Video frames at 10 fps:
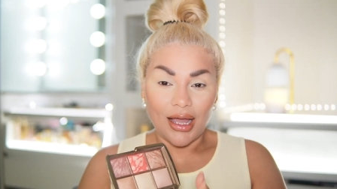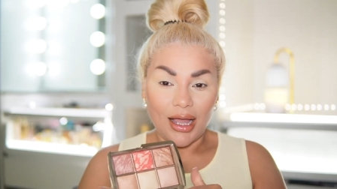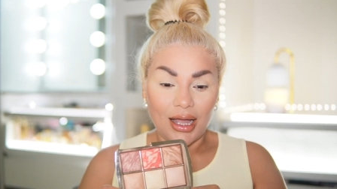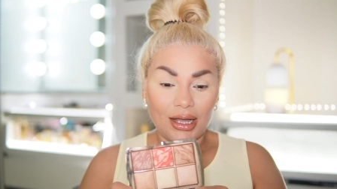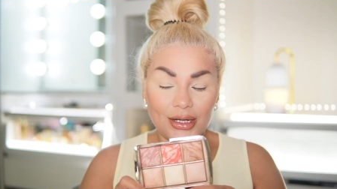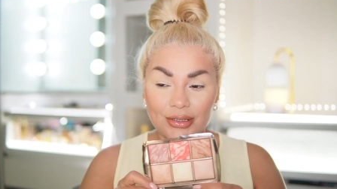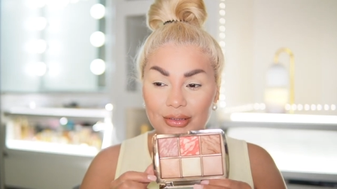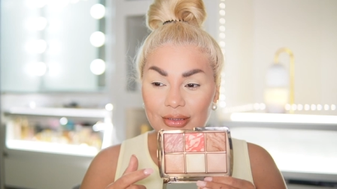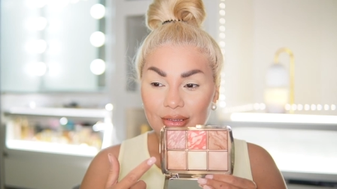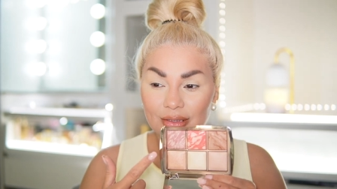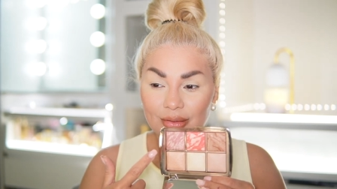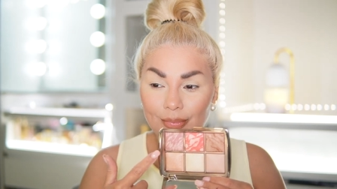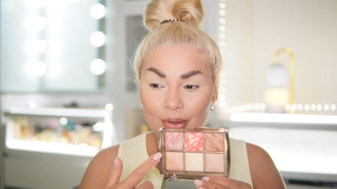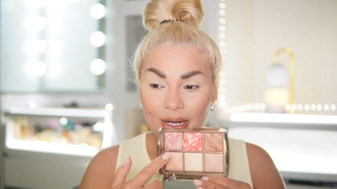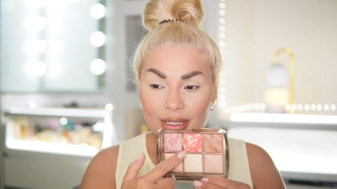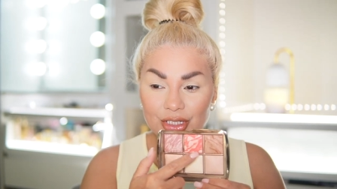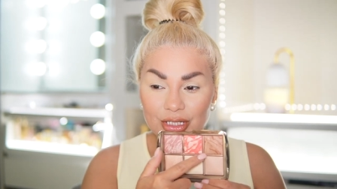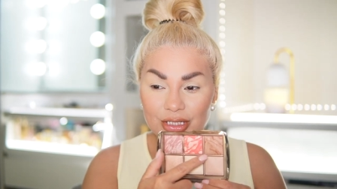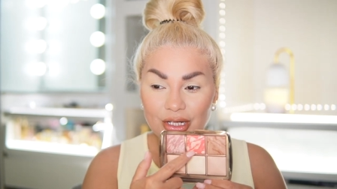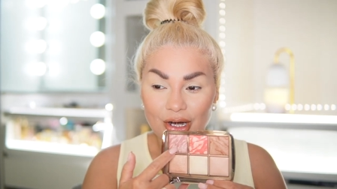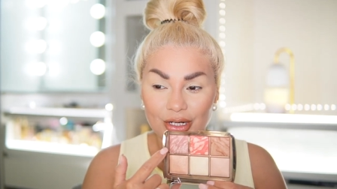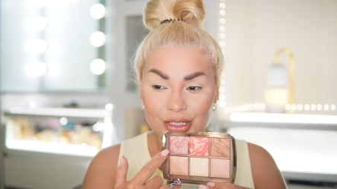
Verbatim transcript: uh, blushes that are